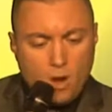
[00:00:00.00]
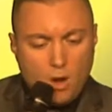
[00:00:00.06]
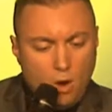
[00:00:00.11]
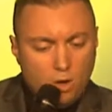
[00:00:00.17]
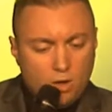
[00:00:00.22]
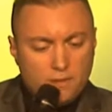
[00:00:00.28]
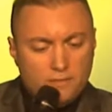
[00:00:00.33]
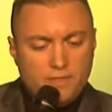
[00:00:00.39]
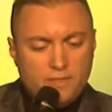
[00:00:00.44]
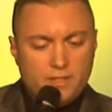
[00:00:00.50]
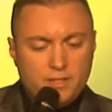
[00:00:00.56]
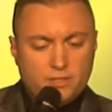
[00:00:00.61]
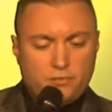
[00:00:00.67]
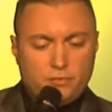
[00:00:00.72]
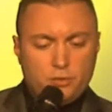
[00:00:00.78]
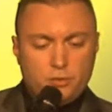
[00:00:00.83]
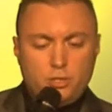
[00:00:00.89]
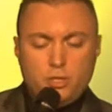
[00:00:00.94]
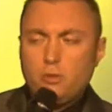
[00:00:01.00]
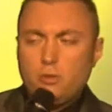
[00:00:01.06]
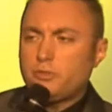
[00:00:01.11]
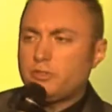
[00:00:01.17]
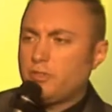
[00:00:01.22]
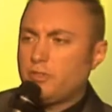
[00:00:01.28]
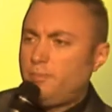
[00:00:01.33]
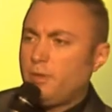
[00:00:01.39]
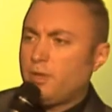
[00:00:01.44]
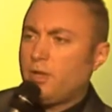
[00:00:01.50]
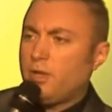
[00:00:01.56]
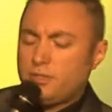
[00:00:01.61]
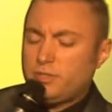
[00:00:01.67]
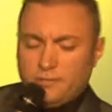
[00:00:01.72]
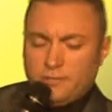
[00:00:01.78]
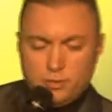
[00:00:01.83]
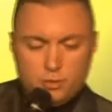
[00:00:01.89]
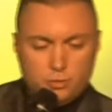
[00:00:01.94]
All of this for Joseph
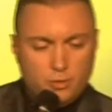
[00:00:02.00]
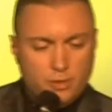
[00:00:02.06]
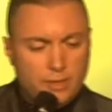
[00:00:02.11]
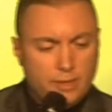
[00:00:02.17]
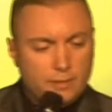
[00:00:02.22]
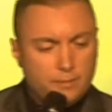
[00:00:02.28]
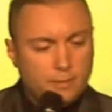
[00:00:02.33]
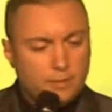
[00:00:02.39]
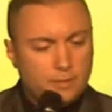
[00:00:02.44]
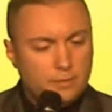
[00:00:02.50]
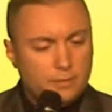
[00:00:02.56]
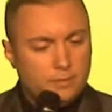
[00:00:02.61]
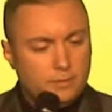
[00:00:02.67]
because of a dream.